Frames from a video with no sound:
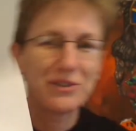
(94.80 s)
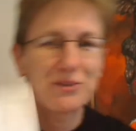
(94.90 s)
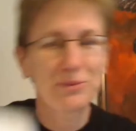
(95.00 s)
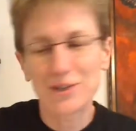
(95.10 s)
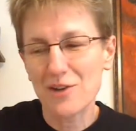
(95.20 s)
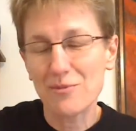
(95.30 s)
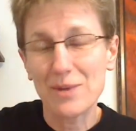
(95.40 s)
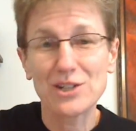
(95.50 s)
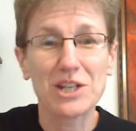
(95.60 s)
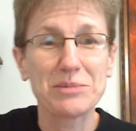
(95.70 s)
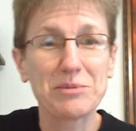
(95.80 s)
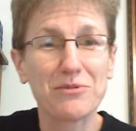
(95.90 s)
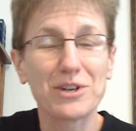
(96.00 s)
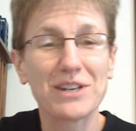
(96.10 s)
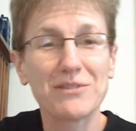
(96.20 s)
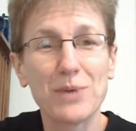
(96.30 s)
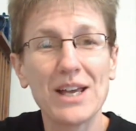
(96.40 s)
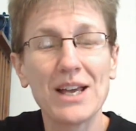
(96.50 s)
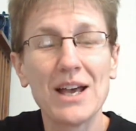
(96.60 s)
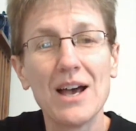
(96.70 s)
You're the winner of my Jasper Fforde
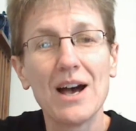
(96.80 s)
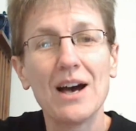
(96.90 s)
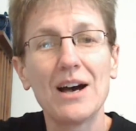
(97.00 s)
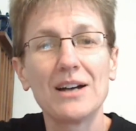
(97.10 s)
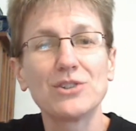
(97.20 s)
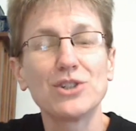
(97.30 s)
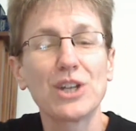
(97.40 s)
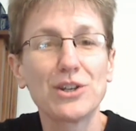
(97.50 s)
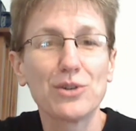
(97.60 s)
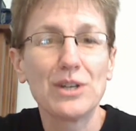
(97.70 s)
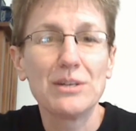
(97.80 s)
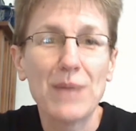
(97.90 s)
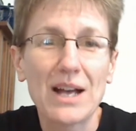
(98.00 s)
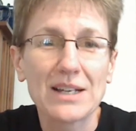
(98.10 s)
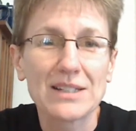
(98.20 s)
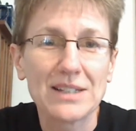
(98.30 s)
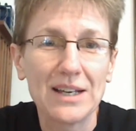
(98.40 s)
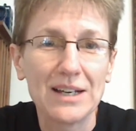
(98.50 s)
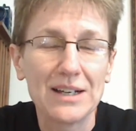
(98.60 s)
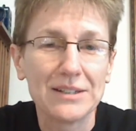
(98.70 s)
giveaway. Check your inbox
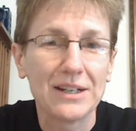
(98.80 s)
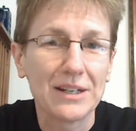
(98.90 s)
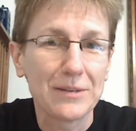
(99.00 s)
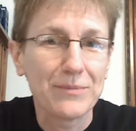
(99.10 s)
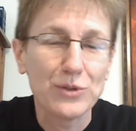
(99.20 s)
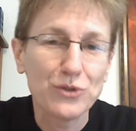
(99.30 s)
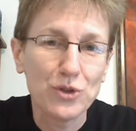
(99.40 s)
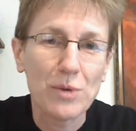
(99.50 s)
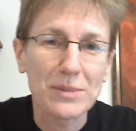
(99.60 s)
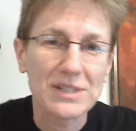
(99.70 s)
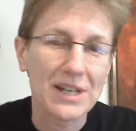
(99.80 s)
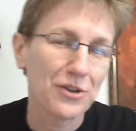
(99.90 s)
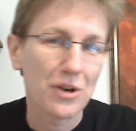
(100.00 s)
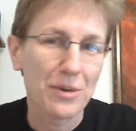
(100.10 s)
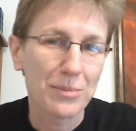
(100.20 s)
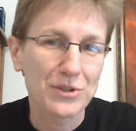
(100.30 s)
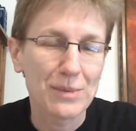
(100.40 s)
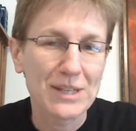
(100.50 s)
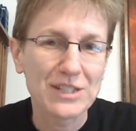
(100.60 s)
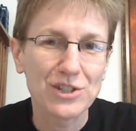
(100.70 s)
on YouTube. I'll be sending you a
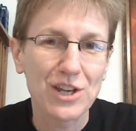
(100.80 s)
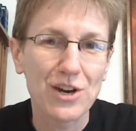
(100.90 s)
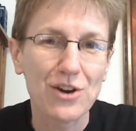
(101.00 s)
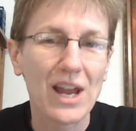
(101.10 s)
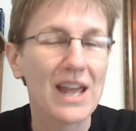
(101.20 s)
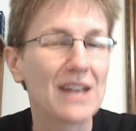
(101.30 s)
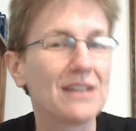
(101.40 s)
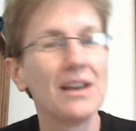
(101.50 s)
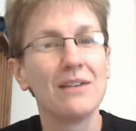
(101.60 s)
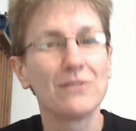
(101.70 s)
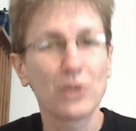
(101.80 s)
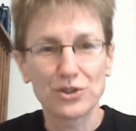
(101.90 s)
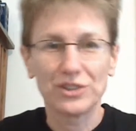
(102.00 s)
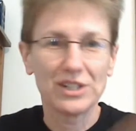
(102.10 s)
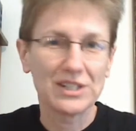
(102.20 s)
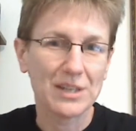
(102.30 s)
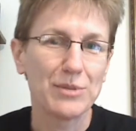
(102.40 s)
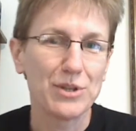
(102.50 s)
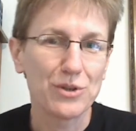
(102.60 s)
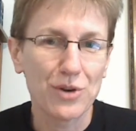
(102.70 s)
personal message there. And, of course, you'll need to send
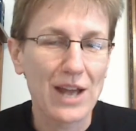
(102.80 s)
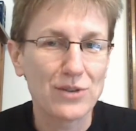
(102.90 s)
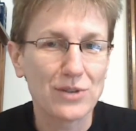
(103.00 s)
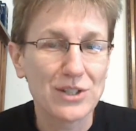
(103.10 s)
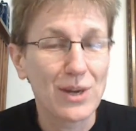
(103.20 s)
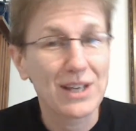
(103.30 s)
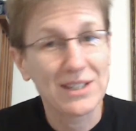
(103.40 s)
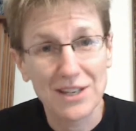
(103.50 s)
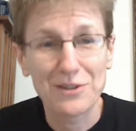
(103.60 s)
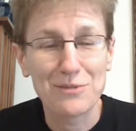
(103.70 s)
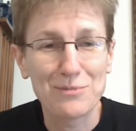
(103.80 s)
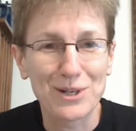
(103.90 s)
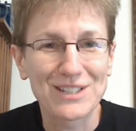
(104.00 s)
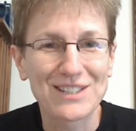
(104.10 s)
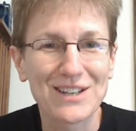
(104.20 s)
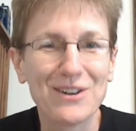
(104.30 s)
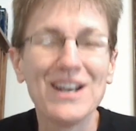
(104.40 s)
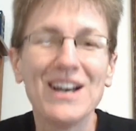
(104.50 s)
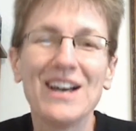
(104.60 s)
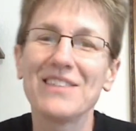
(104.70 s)
me your address so I can send you the book. So
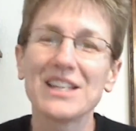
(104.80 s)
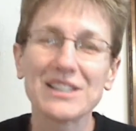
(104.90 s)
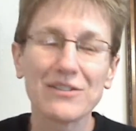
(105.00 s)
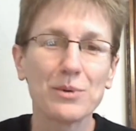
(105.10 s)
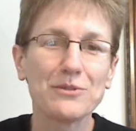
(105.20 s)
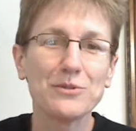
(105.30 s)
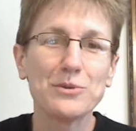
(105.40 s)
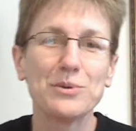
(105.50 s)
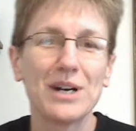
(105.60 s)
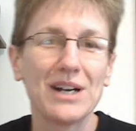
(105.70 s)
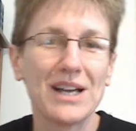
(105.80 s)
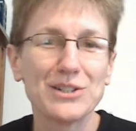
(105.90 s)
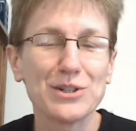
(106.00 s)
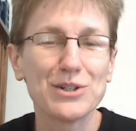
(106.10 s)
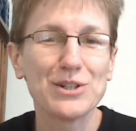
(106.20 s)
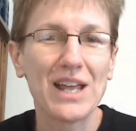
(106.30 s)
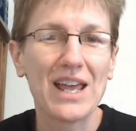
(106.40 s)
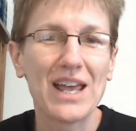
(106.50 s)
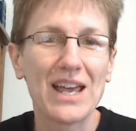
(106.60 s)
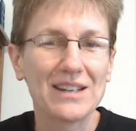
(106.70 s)
thanks, everyone, who entered.
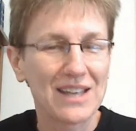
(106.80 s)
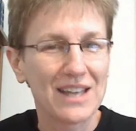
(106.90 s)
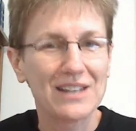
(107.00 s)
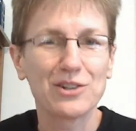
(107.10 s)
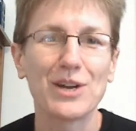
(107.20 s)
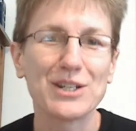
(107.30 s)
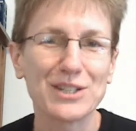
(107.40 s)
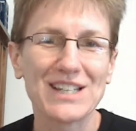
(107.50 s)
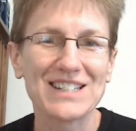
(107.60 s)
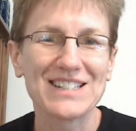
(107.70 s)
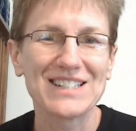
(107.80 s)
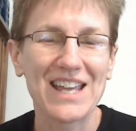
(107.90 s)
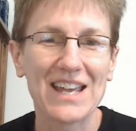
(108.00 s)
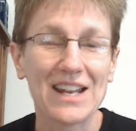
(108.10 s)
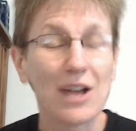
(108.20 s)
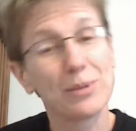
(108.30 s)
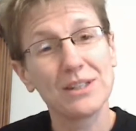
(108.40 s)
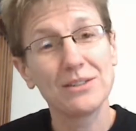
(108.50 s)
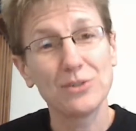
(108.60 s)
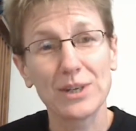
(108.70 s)
And, again, congratulations. And I'll
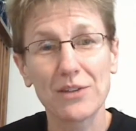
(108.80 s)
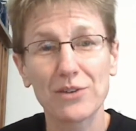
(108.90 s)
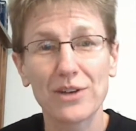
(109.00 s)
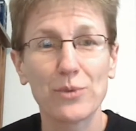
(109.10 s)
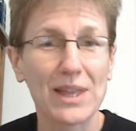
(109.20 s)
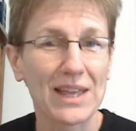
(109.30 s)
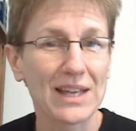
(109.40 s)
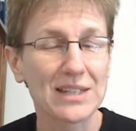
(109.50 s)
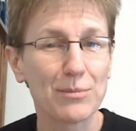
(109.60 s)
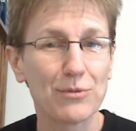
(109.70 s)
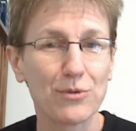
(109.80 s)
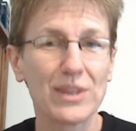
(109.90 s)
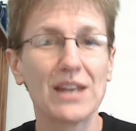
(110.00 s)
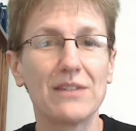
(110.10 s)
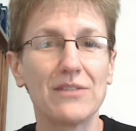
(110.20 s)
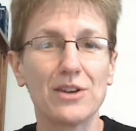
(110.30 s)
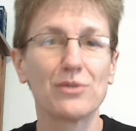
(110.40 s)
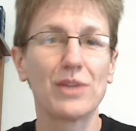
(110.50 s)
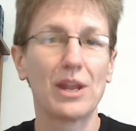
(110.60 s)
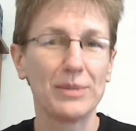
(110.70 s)
be doing another giveaway, like I said, before the end of the
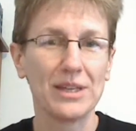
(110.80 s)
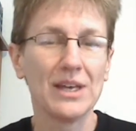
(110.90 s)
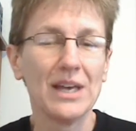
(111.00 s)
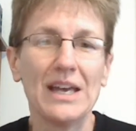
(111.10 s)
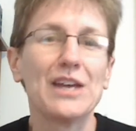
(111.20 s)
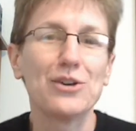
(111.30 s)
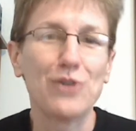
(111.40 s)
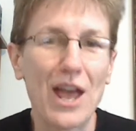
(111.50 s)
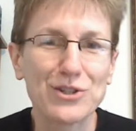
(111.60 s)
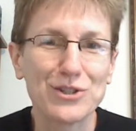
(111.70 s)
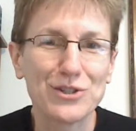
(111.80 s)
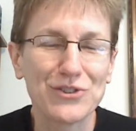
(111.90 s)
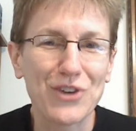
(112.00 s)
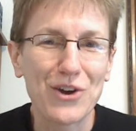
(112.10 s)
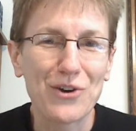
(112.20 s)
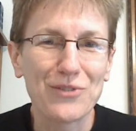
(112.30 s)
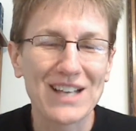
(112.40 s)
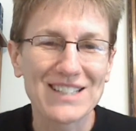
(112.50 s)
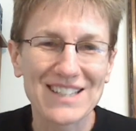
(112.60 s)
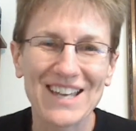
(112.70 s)
year. That'll be international. So
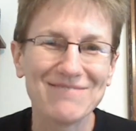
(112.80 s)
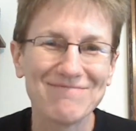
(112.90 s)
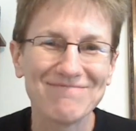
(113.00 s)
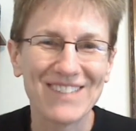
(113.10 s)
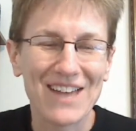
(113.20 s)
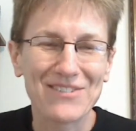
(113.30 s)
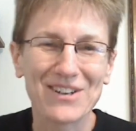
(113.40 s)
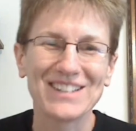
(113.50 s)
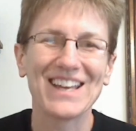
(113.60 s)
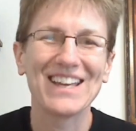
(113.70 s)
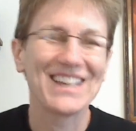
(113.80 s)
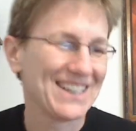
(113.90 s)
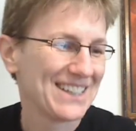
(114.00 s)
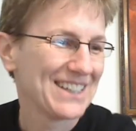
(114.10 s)
thanks again. Have a great day.